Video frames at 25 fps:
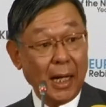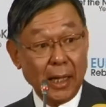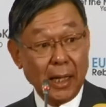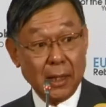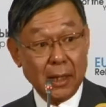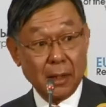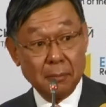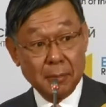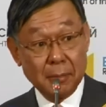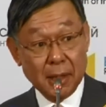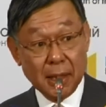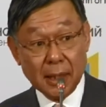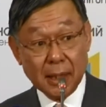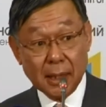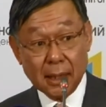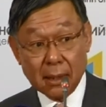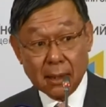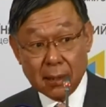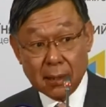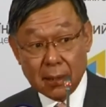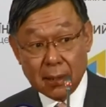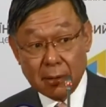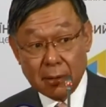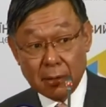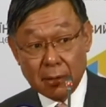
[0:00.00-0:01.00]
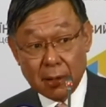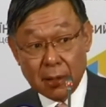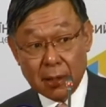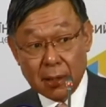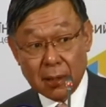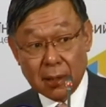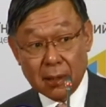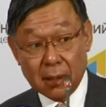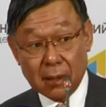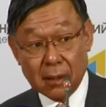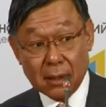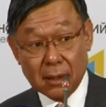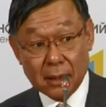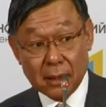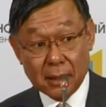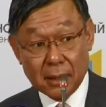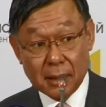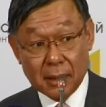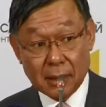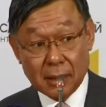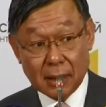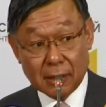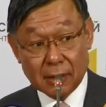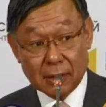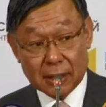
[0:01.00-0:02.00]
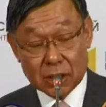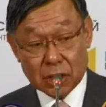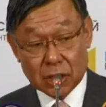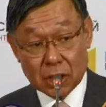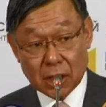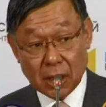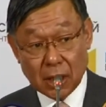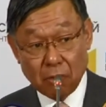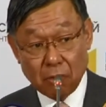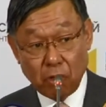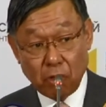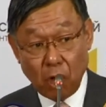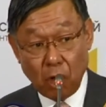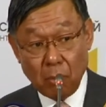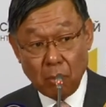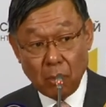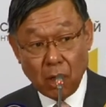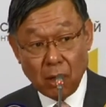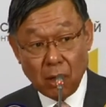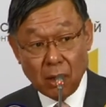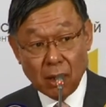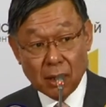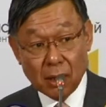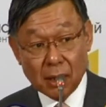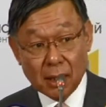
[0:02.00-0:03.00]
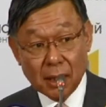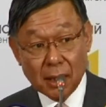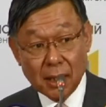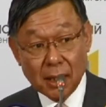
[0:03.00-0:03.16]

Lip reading: You mean your question, reform on